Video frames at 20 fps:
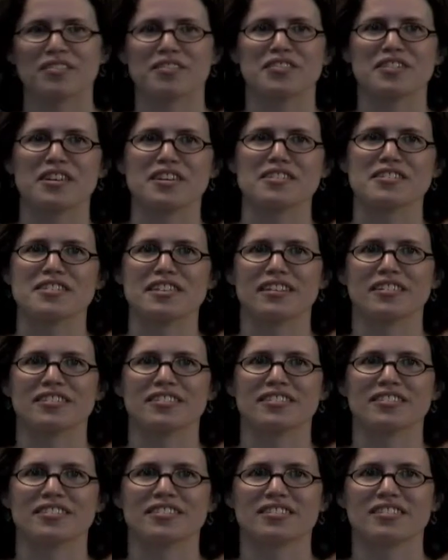things that
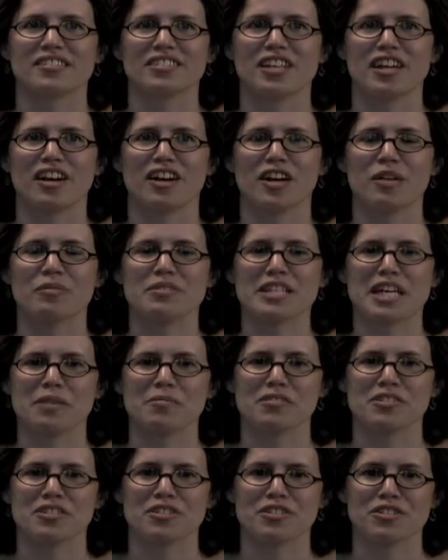Terry was
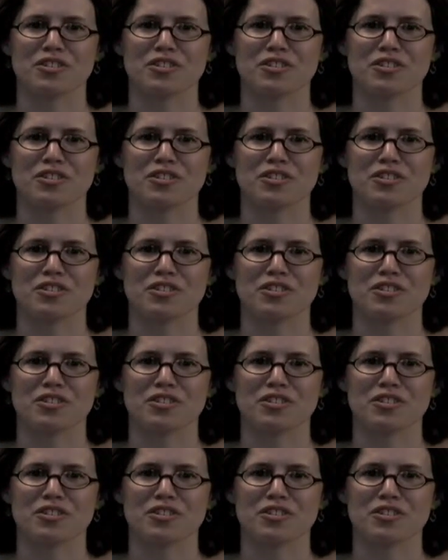able to